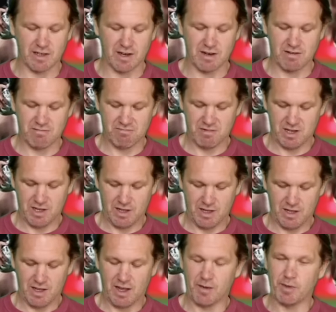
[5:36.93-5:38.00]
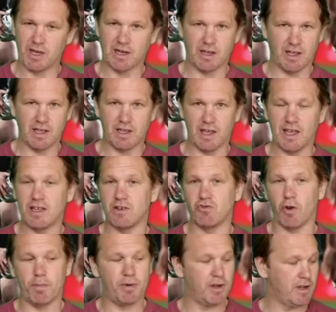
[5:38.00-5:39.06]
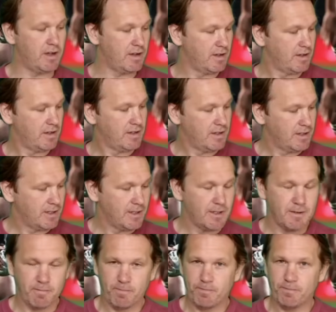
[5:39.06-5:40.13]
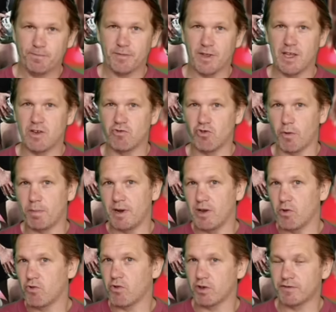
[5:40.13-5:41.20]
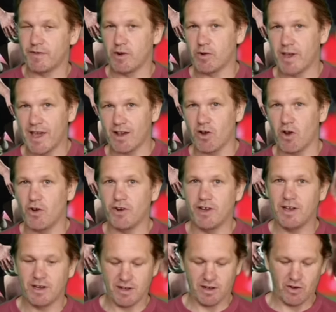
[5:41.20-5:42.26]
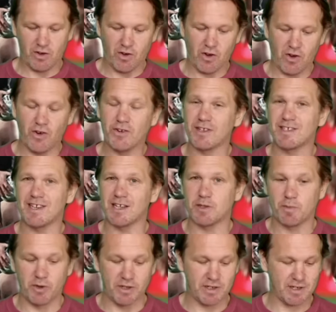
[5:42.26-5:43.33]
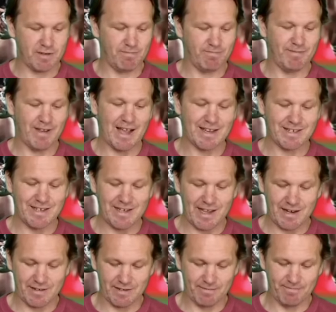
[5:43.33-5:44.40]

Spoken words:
And I mean, he can drop a little crossfield kick on a sixpence, as he did.